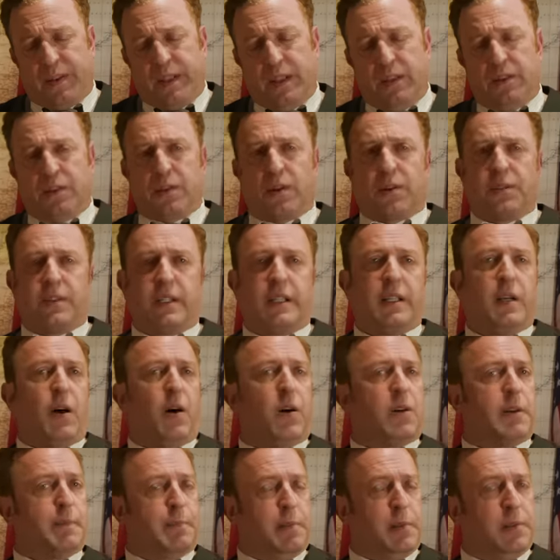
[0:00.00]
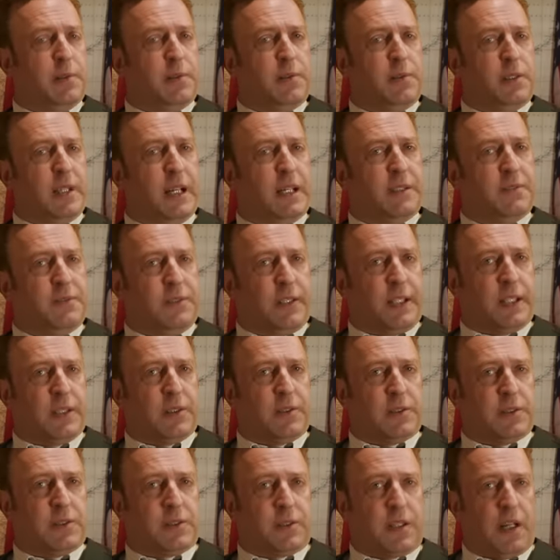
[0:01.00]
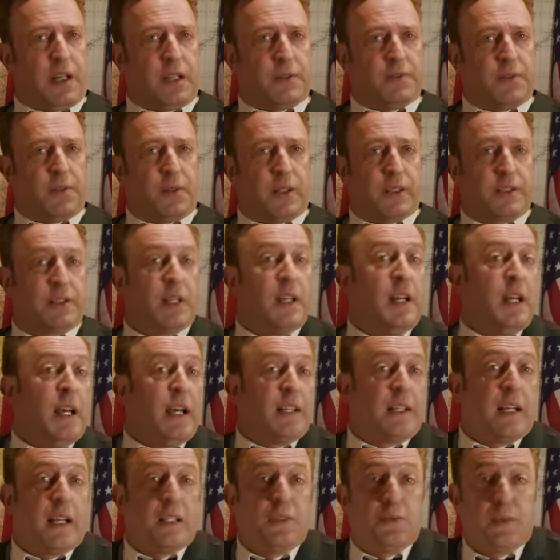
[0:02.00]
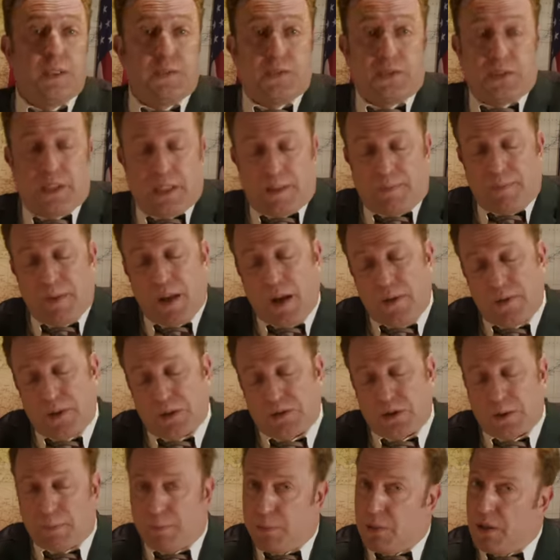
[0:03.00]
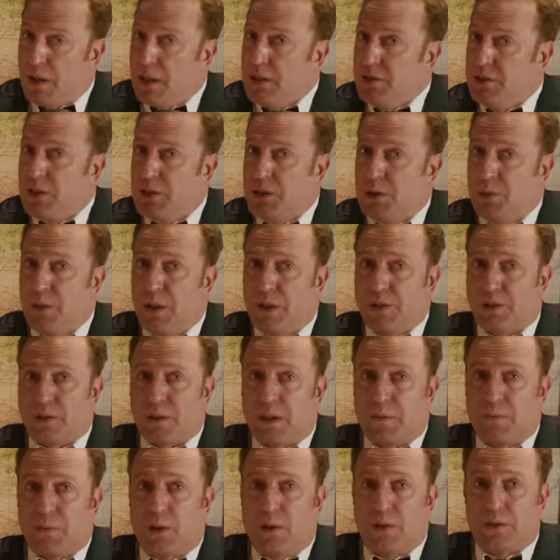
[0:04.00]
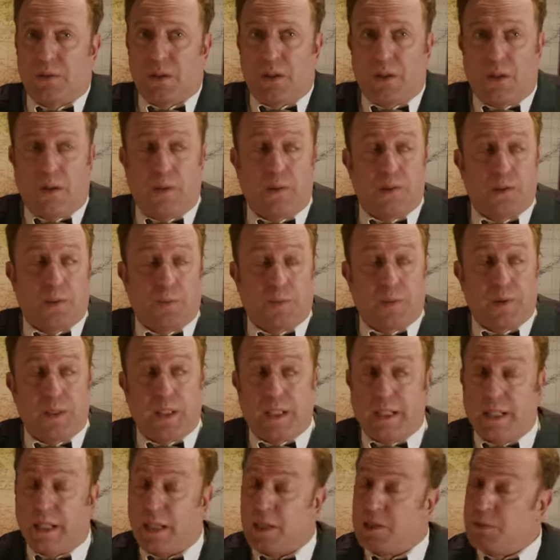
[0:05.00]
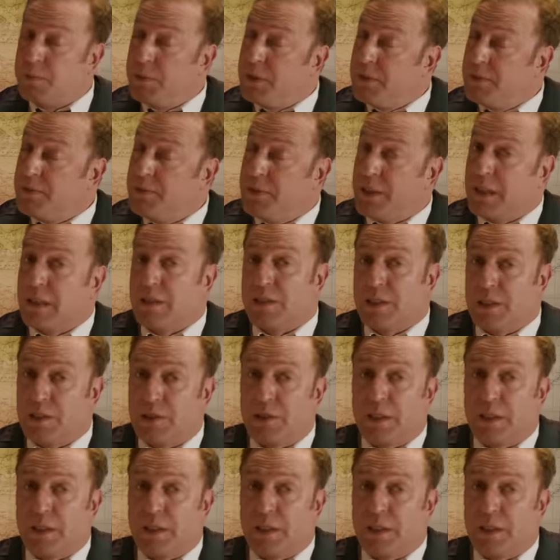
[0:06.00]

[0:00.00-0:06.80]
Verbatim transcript: These are the Harpoon and Vigorous convoys. And as we've seen, the supply situation on Malta all spring has been very